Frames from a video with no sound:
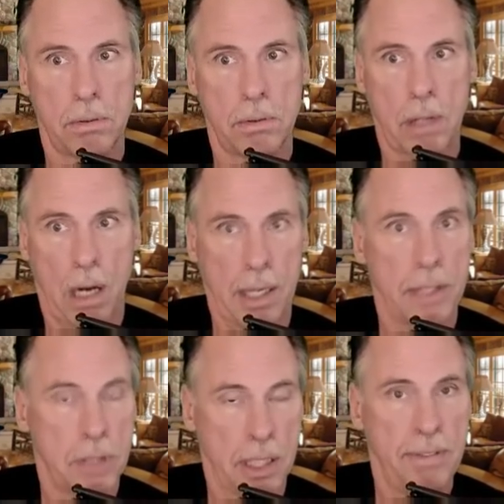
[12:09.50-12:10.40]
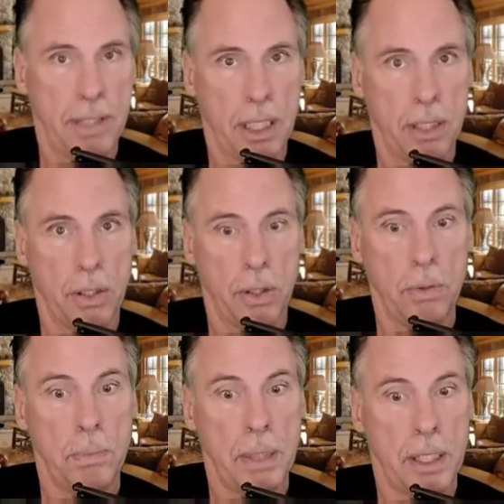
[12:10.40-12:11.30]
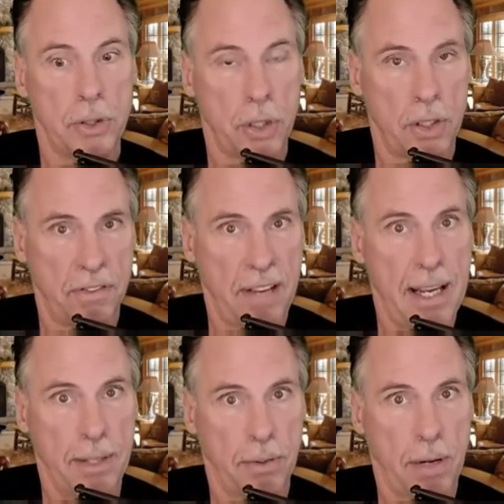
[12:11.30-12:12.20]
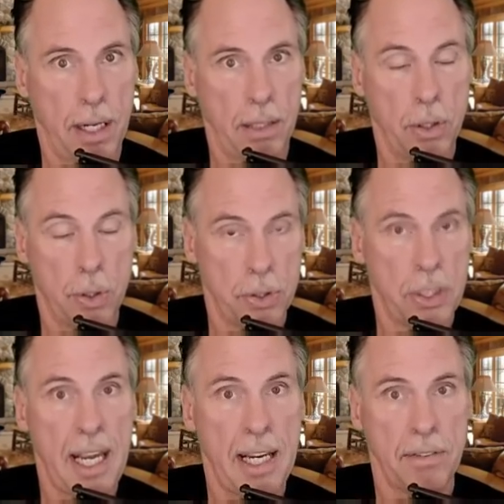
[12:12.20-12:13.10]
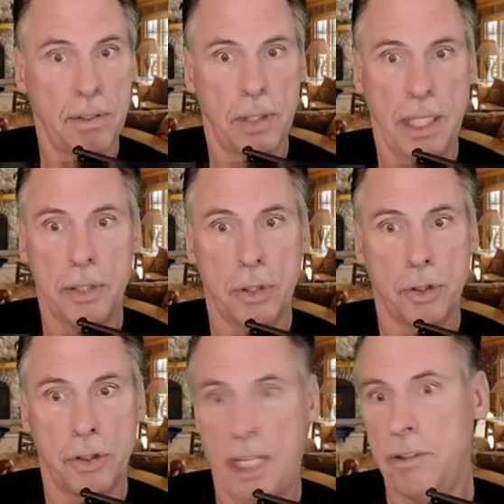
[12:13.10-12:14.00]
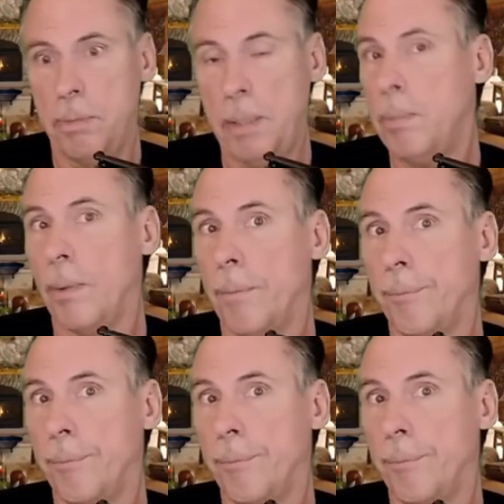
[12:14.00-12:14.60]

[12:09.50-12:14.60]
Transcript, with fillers: God is living in you because of your faith, right? You're saved. These are saved people.